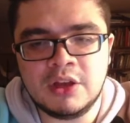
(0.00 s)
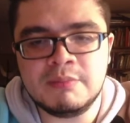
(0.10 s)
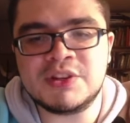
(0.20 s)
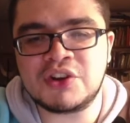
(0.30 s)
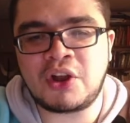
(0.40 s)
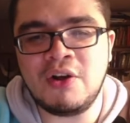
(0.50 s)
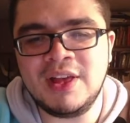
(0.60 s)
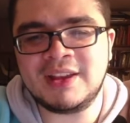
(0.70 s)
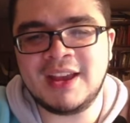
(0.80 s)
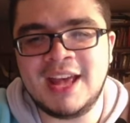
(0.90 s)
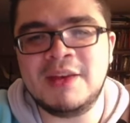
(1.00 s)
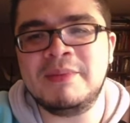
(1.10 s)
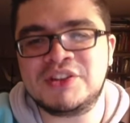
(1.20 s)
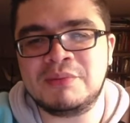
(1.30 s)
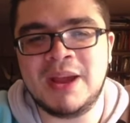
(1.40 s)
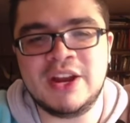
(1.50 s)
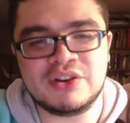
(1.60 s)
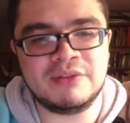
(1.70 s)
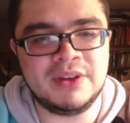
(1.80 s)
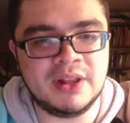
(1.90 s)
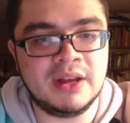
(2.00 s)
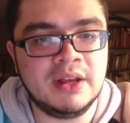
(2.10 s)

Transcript: Mister Kolek and then Mister Pedro Avila.